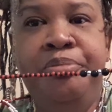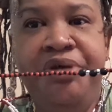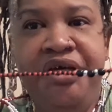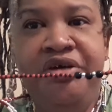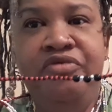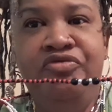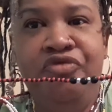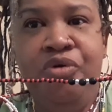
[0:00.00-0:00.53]

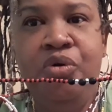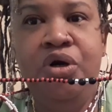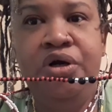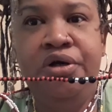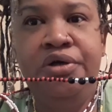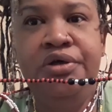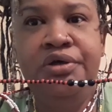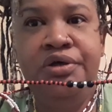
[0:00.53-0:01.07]
bead
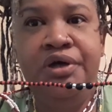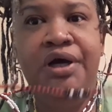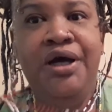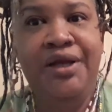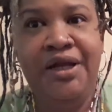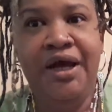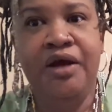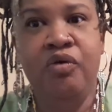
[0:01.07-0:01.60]
for
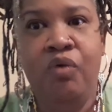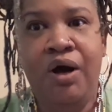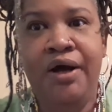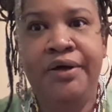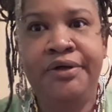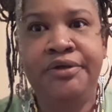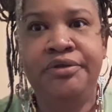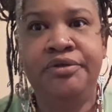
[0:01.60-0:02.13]

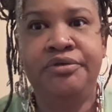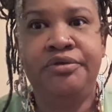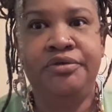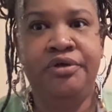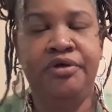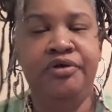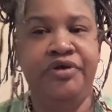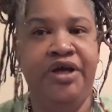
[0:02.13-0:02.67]
Elegua.
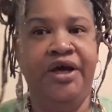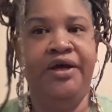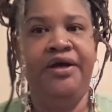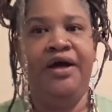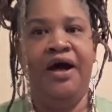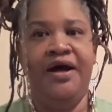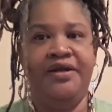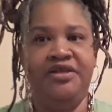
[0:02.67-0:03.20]
Okay,
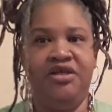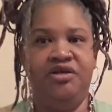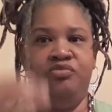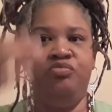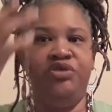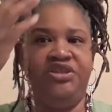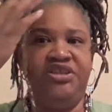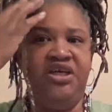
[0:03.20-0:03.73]
I did
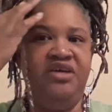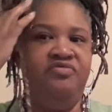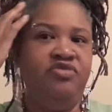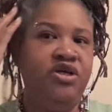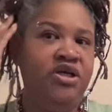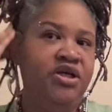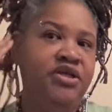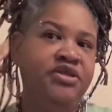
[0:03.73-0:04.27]
receive
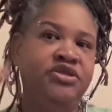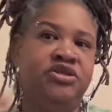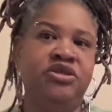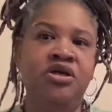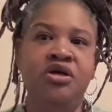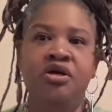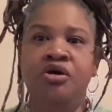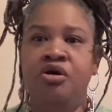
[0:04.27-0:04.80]
these
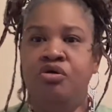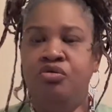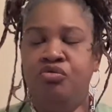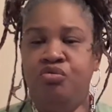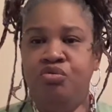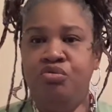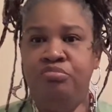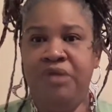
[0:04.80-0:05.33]

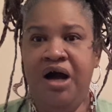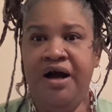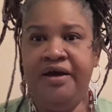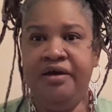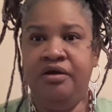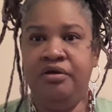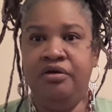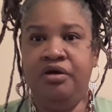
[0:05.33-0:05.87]
through
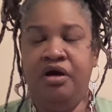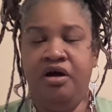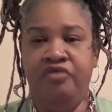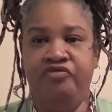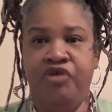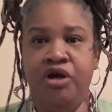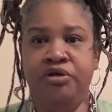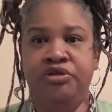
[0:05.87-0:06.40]
my uh,
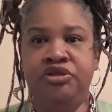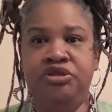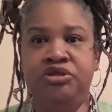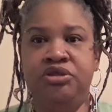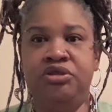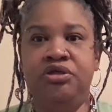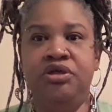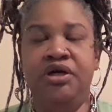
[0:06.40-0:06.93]
first
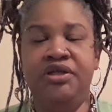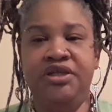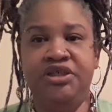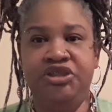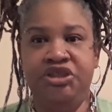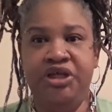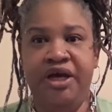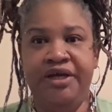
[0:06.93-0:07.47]

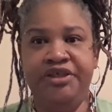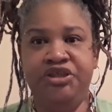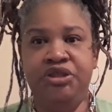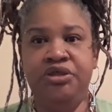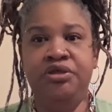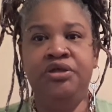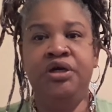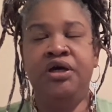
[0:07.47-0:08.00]

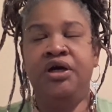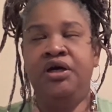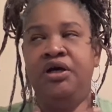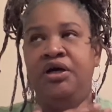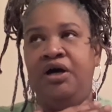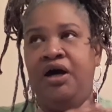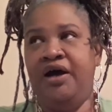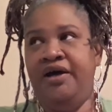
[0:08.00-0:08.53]
initiation.
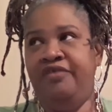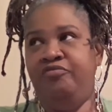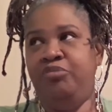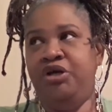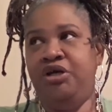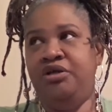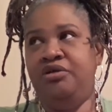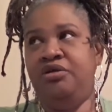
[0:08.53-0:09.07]
I have
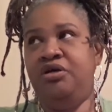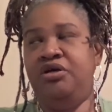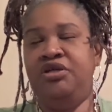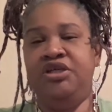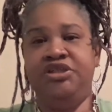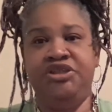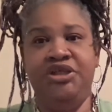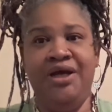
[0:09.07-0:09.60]
been
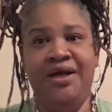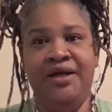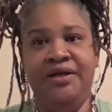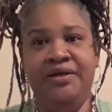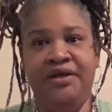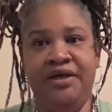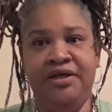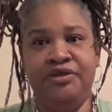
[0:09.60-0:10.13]
initiated
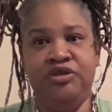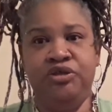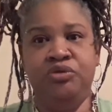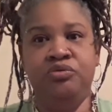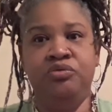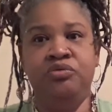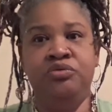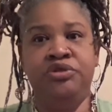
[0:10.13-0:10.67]

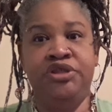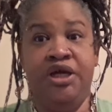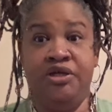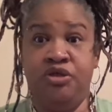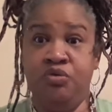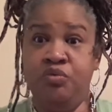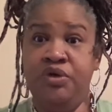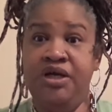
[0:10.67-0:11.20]
into
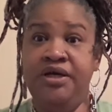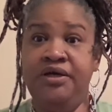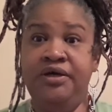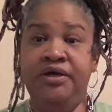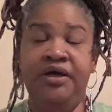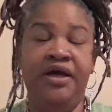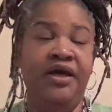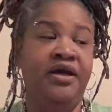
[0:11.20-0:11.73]
Santeria
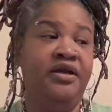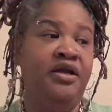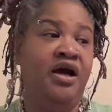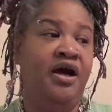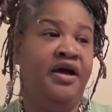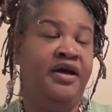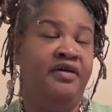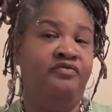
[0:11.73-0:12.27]
and I
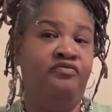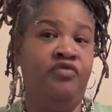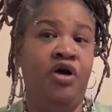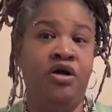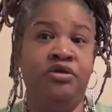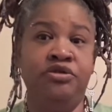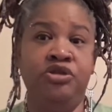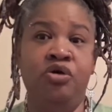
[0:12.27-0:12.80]
have
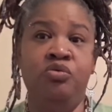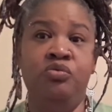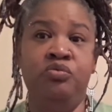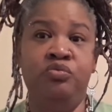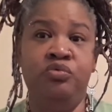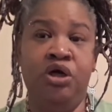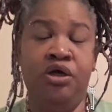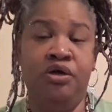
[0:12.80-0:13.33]
also
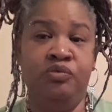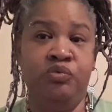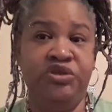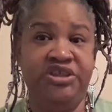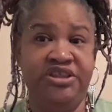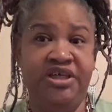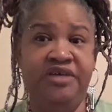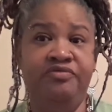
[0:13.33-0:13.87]
uh,
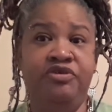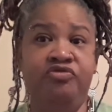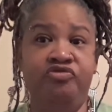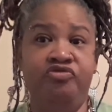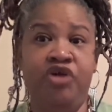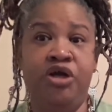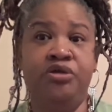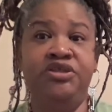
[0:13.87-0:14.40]
received the
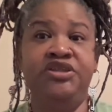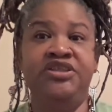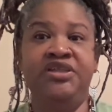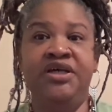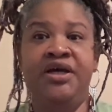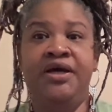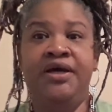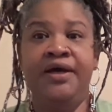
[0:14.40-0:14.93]
first
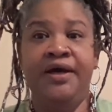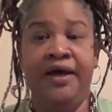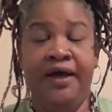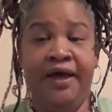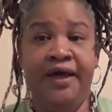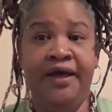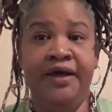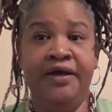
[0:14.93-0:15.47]

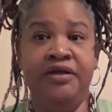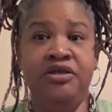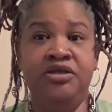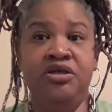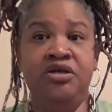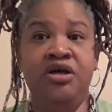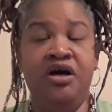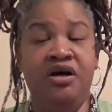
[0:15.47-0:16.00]
hand
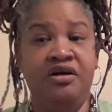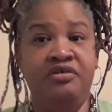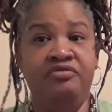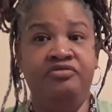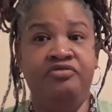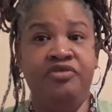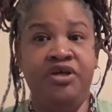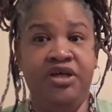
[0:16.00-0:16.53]
of
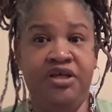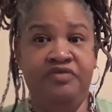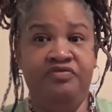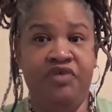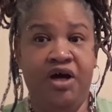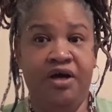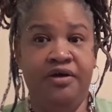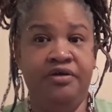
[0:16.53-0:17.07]

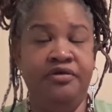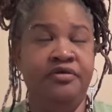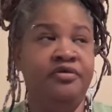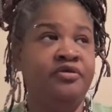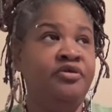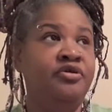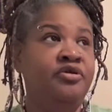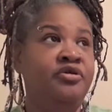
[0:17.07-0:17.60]
Ifa.
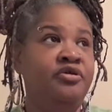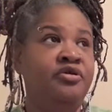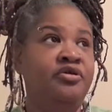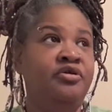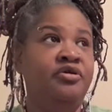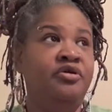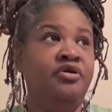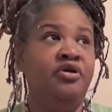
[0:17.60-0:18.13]

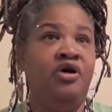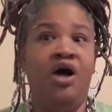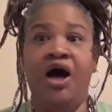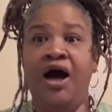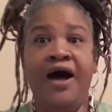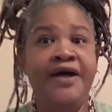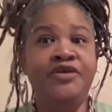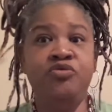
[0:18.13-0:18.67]

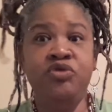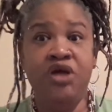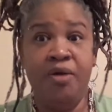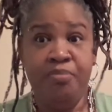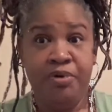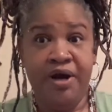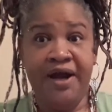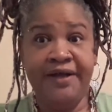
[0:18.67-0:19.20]
I do not
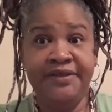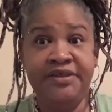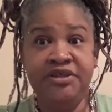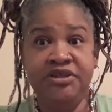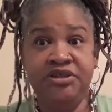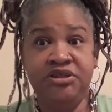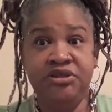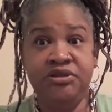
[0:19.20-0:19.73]

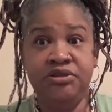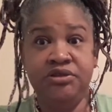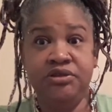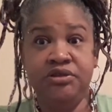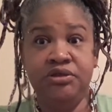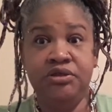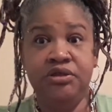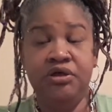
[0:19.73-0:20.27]
practice
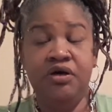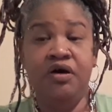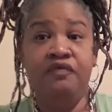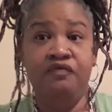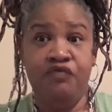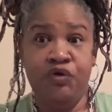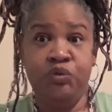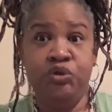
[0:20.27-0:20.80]

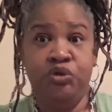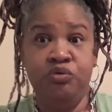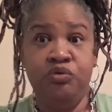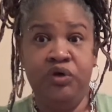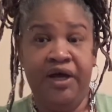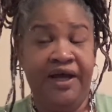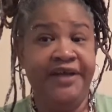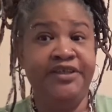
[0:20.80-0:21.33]
voodoo,
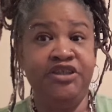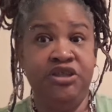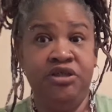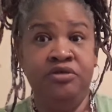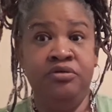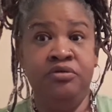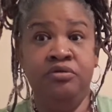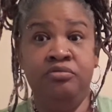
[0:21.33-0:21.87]

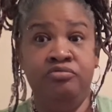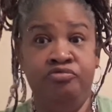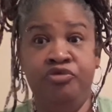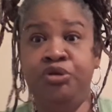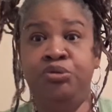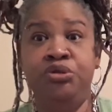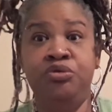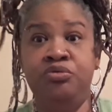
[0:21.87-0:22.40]
Haitian
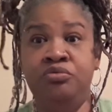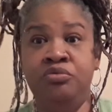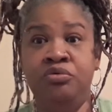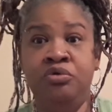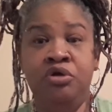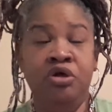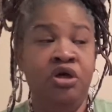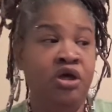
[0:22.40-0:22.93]
voodoo.
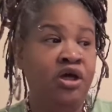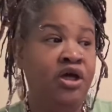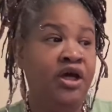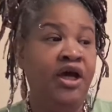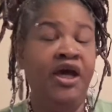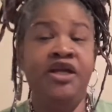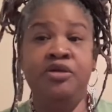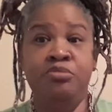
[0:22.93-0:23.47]

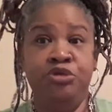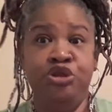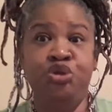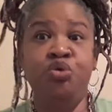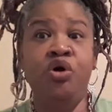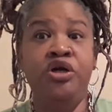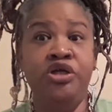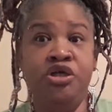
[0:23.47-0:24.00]
And the
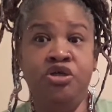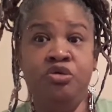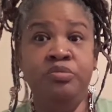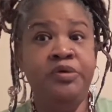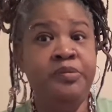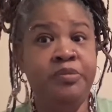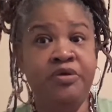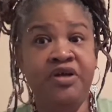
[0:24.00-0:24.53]
majority of you
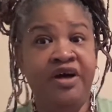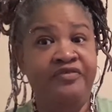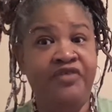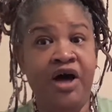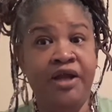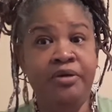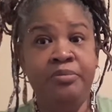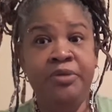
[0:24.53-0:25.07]
people that
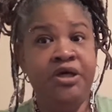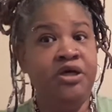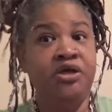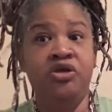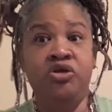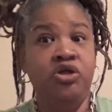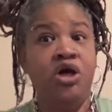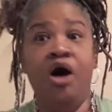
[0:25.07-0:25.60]
follow me,
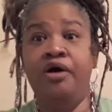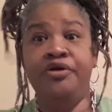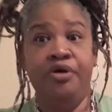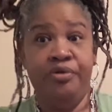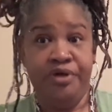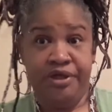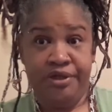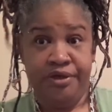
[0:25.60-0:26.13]
y'all
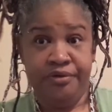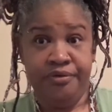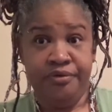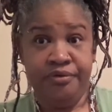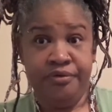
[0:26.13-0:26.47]
don't either.